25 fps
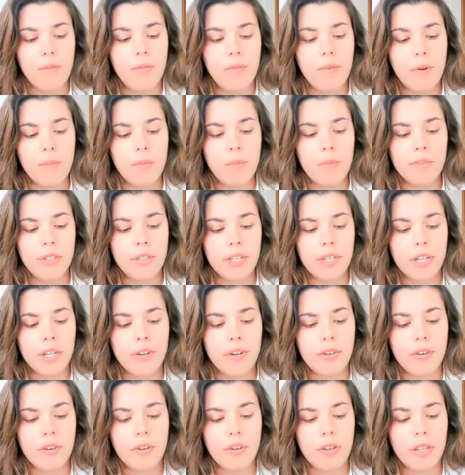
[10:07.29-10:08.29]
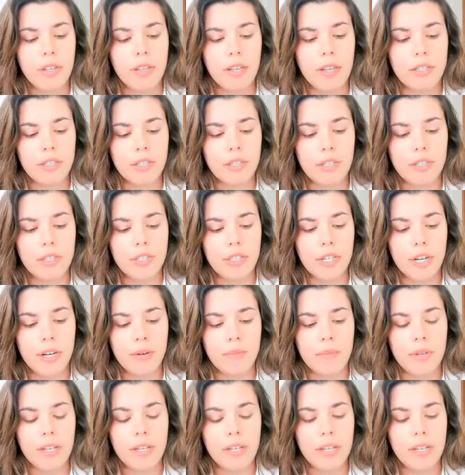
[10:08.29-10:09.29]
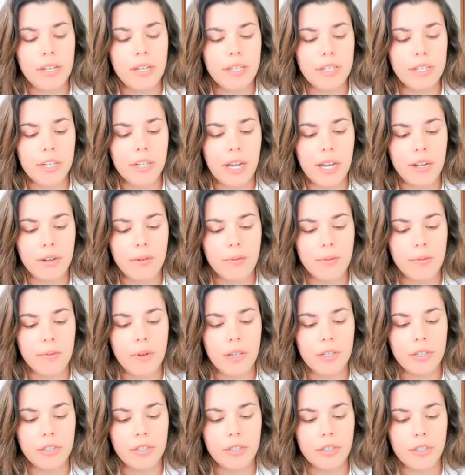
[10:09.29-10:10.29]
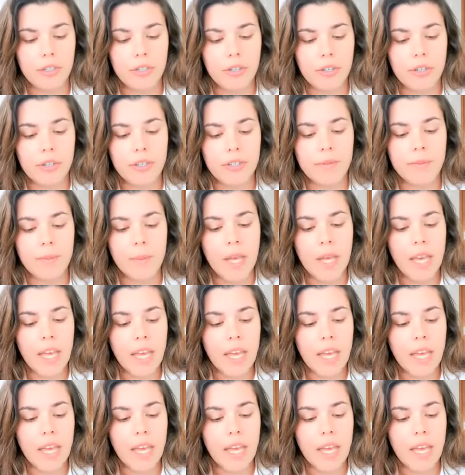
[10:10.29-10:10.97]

Former General Electric Chairman Jack Welch asserts